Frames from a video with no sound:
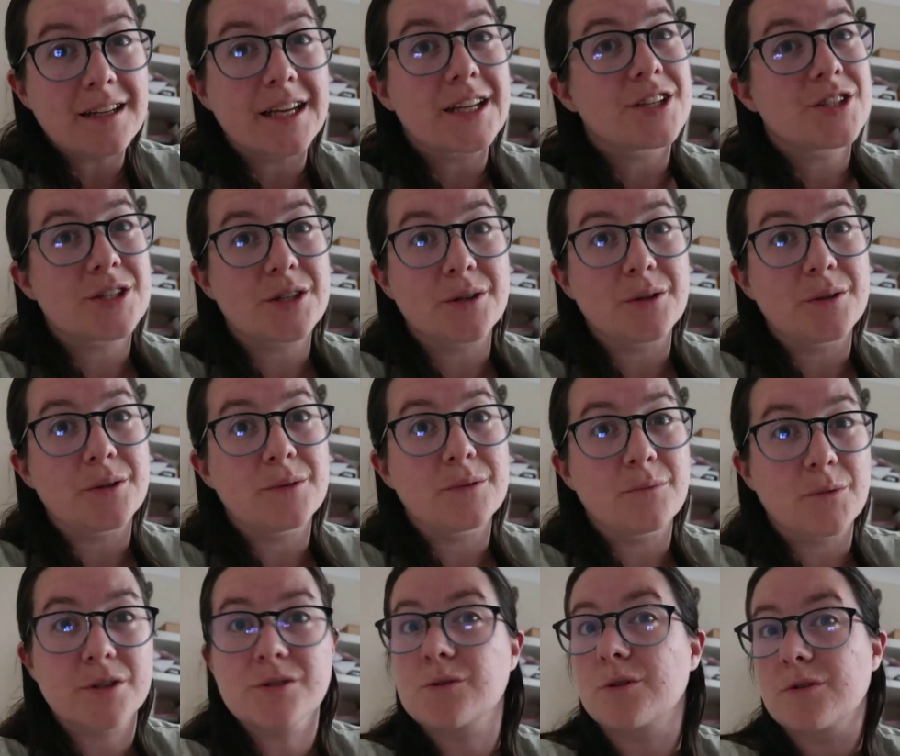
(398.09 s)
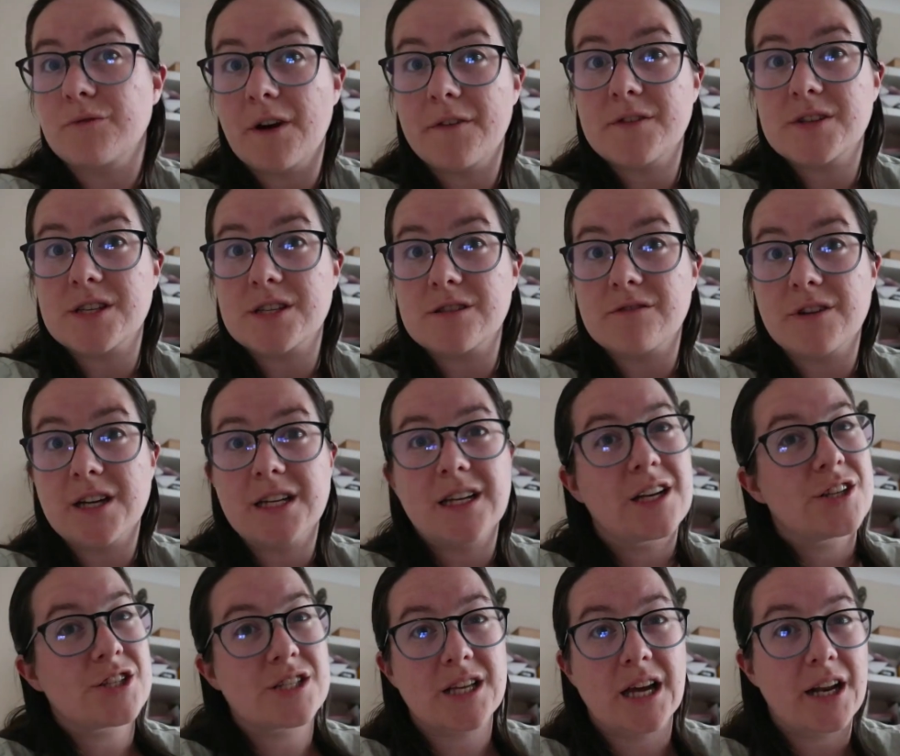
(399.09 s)
Like, she'll, once all the references are in
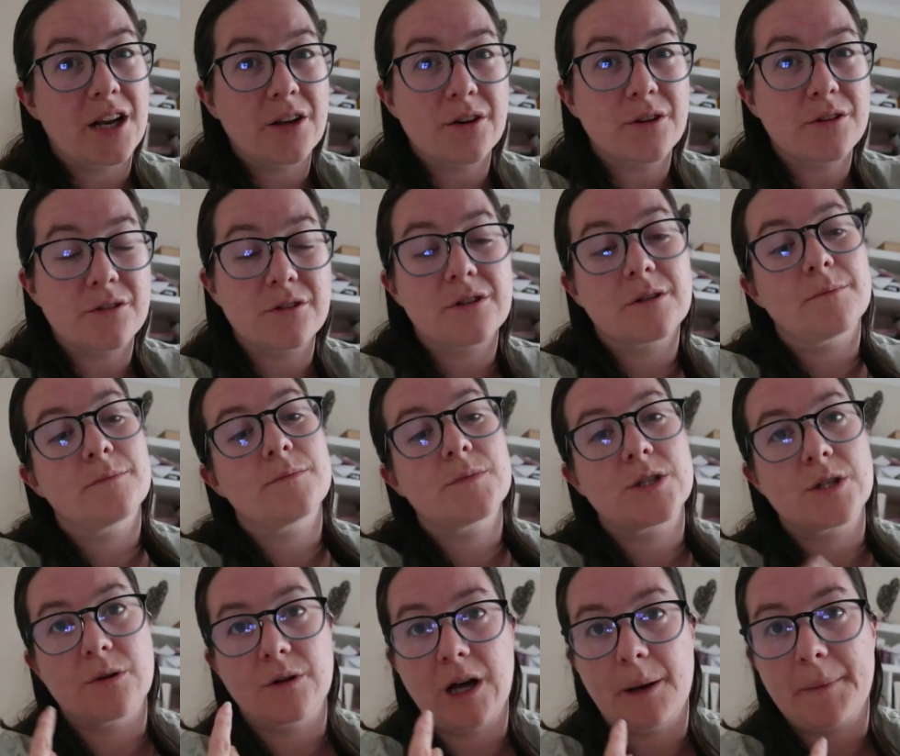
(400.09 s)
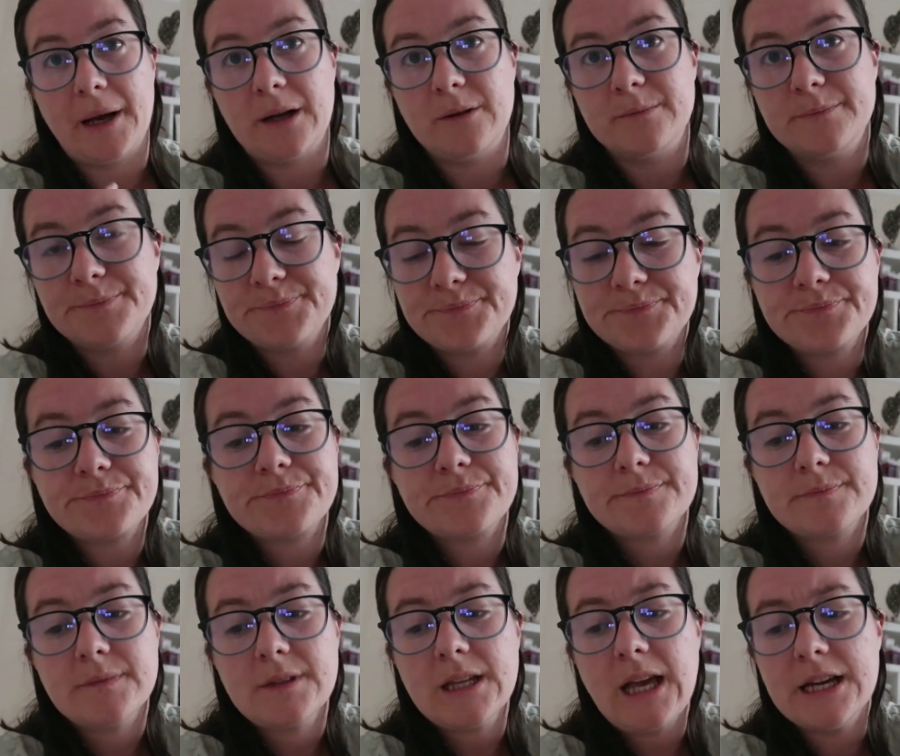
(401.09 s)
and she's had a look through them, she'll come out
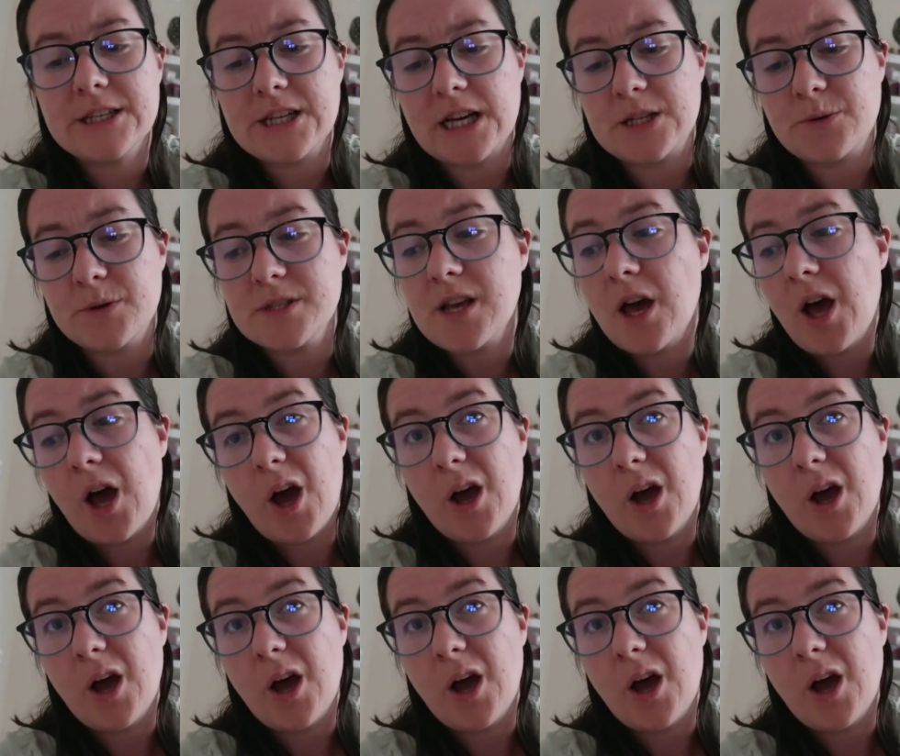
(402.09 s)
and chat to us.